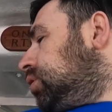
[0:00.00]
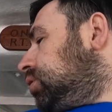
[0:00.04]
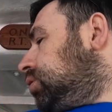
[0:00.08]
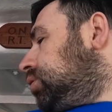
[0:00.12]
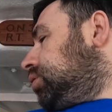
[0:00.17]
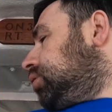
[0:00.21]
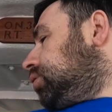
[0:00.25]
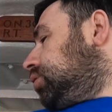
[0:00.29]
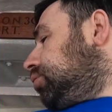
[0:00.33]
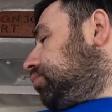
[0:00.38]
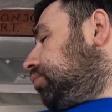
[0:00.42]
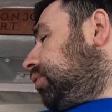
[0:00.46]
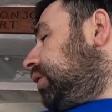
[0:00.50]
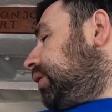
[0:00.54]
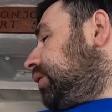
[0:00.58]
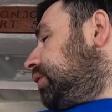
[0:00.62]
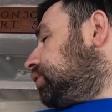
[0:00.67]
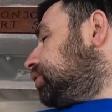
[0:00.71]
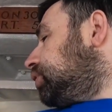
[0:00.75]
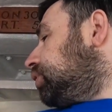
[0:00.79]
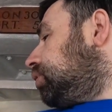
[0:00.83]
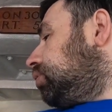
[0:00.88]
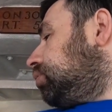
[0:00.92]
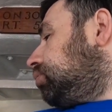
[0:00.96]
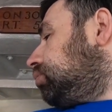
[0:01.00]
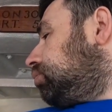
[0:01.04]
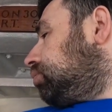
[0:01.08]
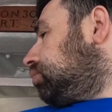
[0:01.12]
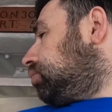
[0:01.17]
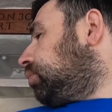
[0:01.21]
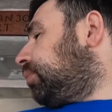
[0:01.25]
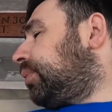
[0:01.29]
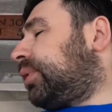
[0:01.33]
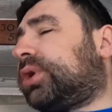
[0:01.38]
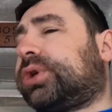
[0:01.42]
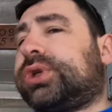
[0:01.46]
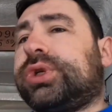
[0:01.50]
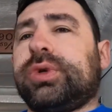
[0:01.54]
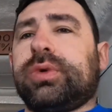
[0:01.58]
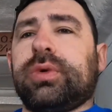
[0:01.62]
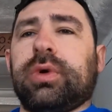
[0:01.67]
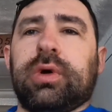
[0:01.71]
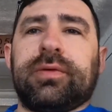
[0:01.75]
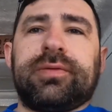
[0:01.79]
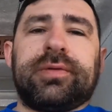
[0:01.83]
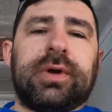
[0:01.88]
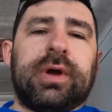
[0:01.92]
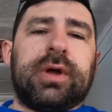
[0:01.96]
Uh, right, so we better shoot
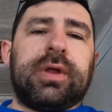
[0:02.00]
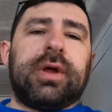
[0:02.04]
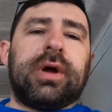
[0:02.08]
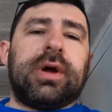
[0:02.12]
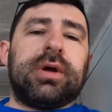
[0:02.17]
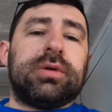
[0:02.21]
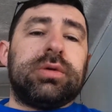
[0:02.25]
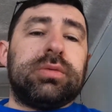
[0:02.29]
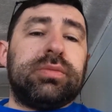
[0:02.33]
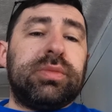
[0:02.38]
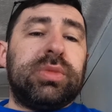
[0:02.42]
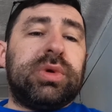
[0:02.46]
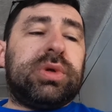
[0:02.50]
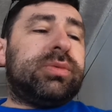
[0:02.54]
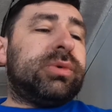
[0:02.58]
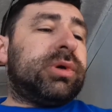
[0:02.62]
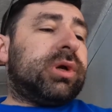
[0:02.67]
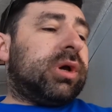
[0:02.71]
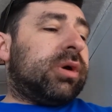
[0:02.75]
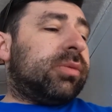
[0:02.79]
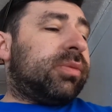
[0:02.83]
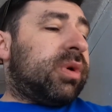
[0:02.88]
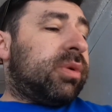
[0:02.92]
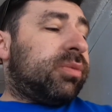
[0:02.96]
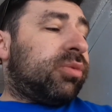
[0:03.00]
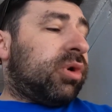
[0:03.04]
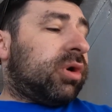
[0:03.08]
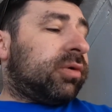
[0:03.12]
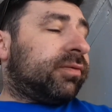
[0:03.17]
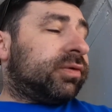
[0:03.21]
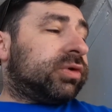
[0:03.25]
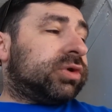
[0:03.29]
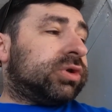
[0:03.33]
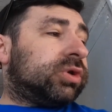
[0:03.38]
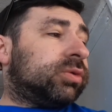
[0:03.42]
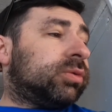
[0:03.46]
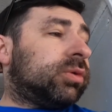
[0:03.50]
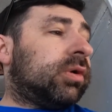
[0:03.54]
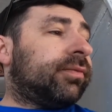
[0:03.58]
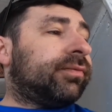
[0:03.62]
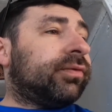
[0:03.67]
off, get that, and maybe get a bit of breakfast as well.